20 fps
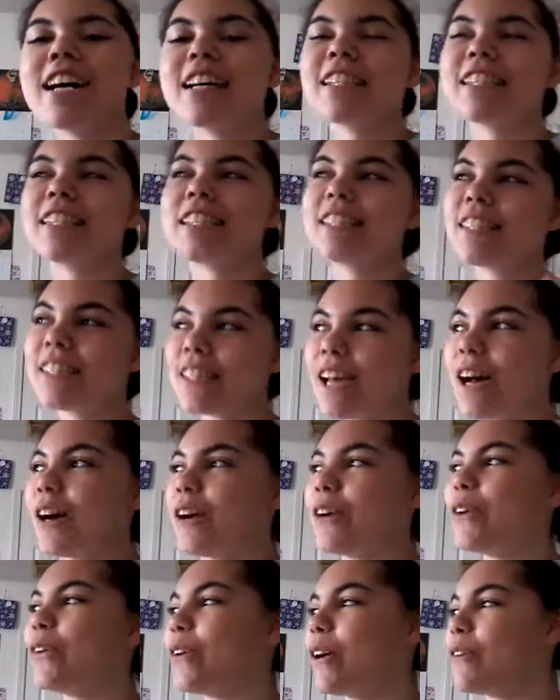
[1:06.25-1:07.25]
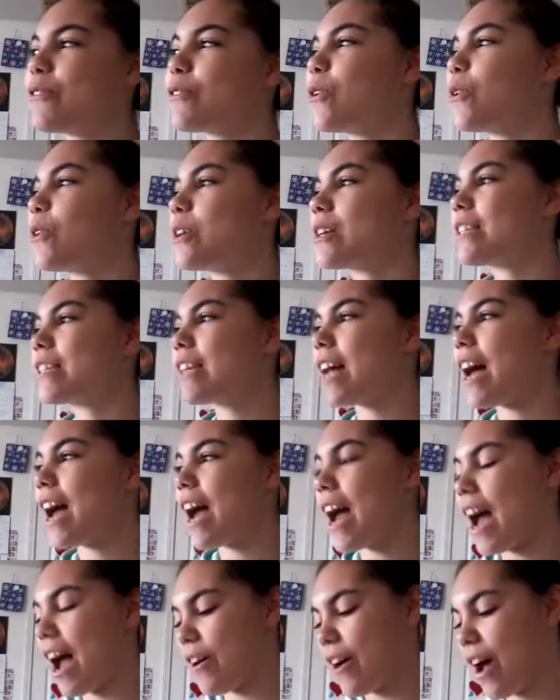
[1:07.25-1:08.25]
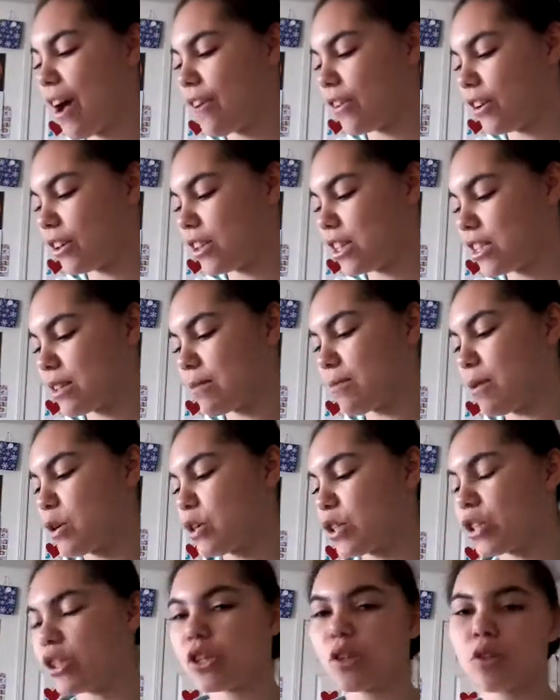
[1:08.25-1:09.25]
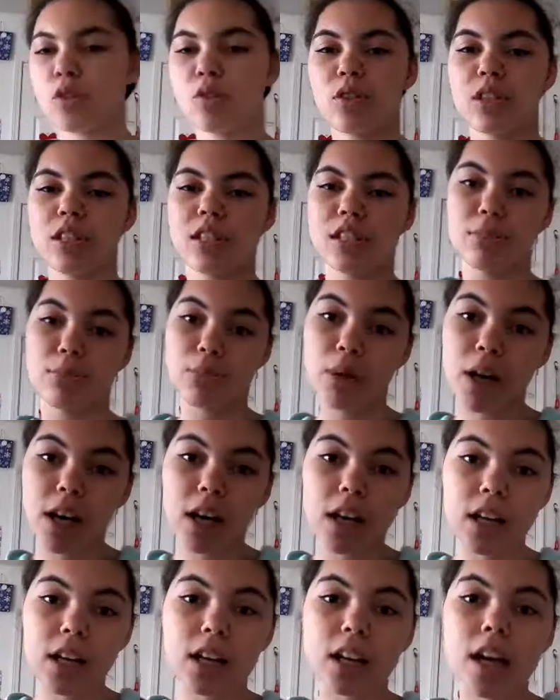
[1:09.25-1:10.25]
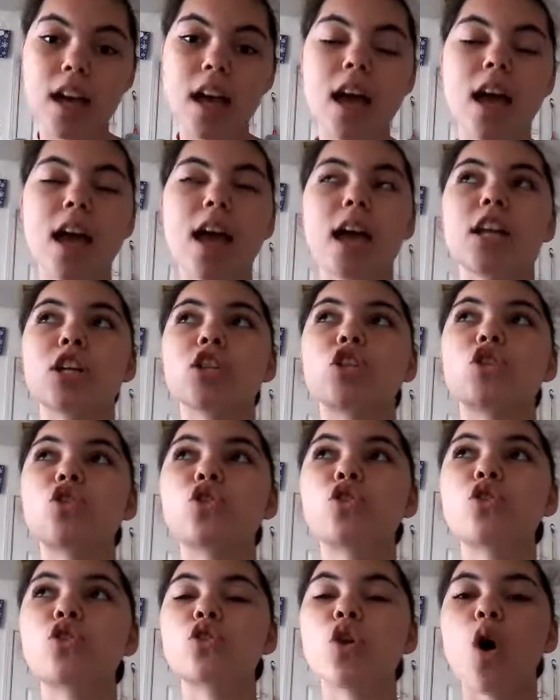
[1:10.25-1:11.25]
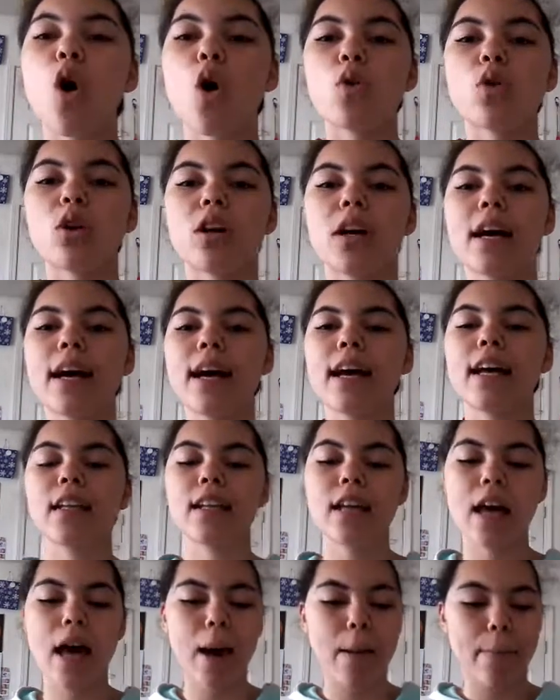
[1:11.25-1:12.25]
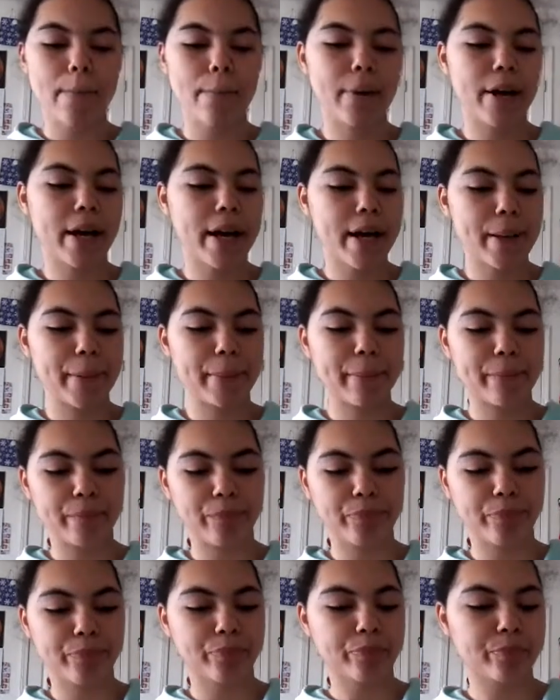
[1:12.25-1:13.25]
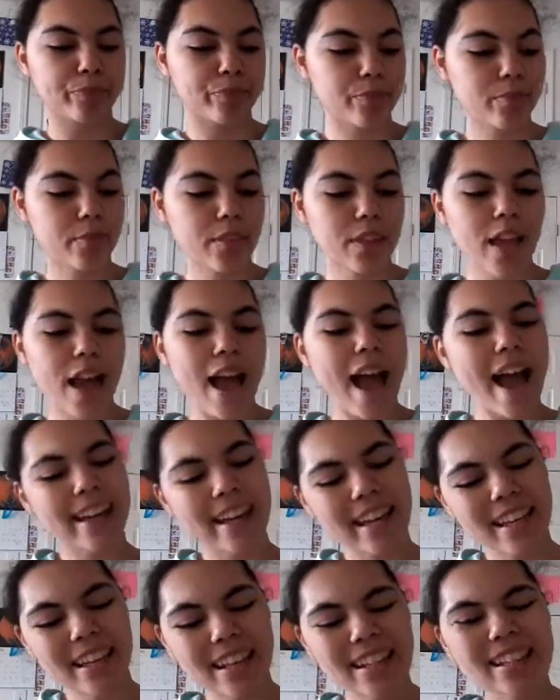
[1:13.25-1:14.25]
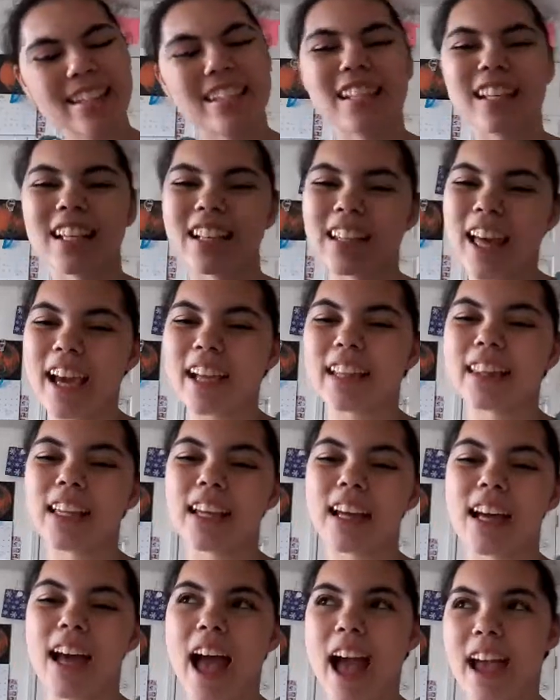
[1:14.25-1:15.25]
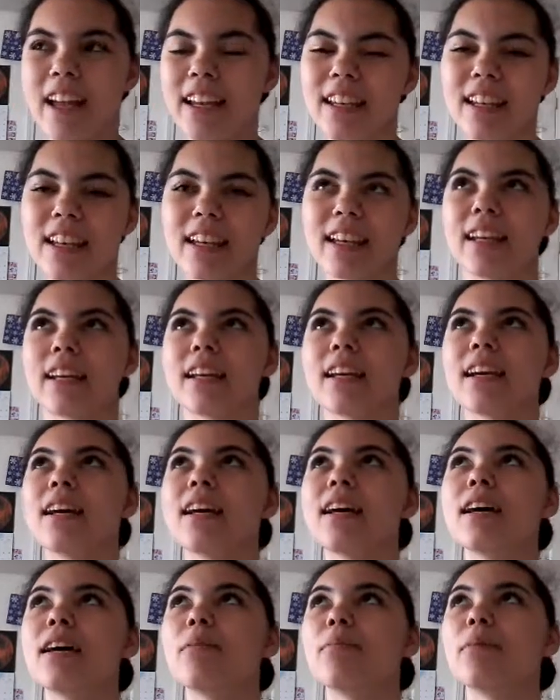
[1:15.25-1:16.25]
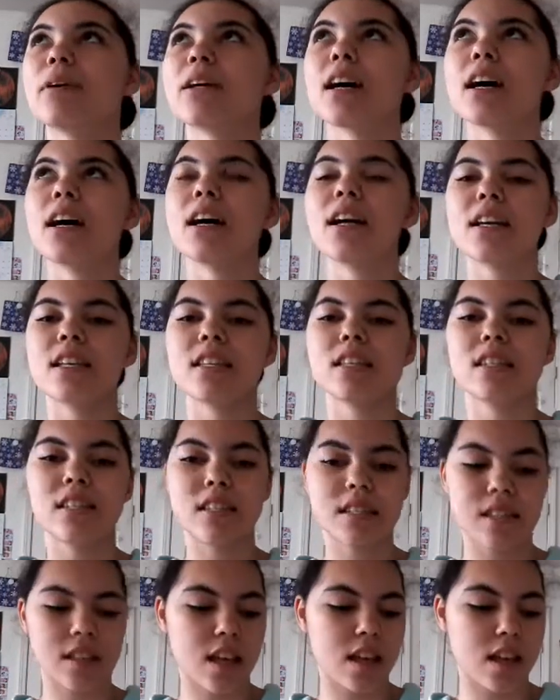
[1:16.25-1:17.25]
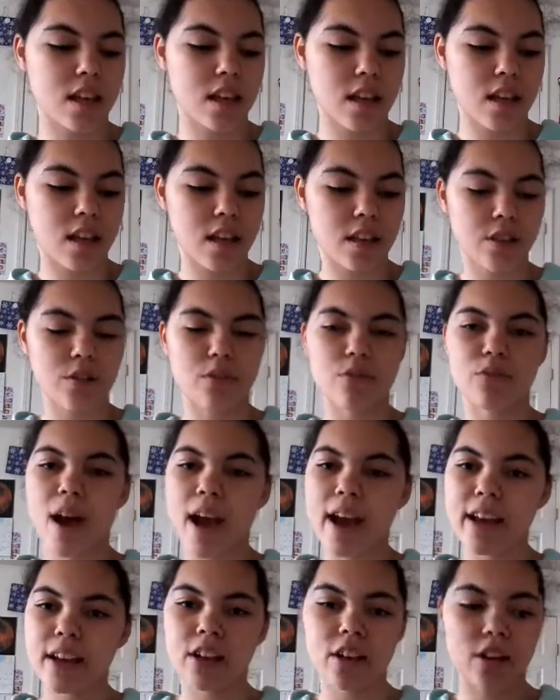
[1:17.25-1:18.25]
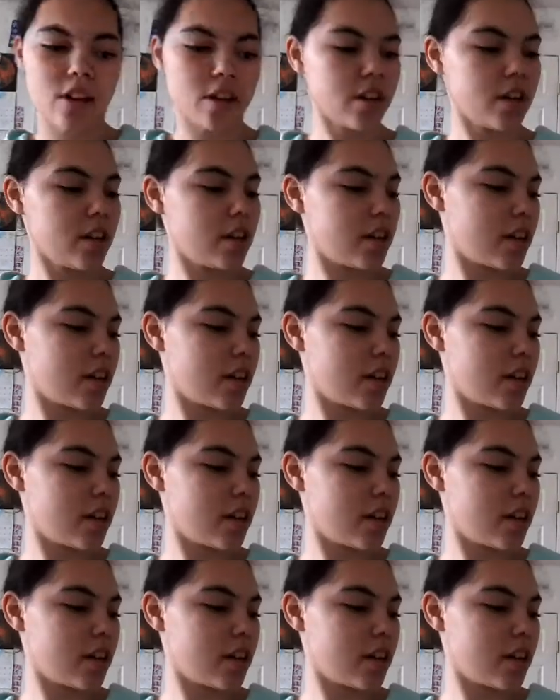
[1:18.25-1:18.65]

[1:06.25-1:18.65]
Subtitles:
So of course I have all these emotions through this book, and it's so good, but I kind of didn't like the ending because the writer,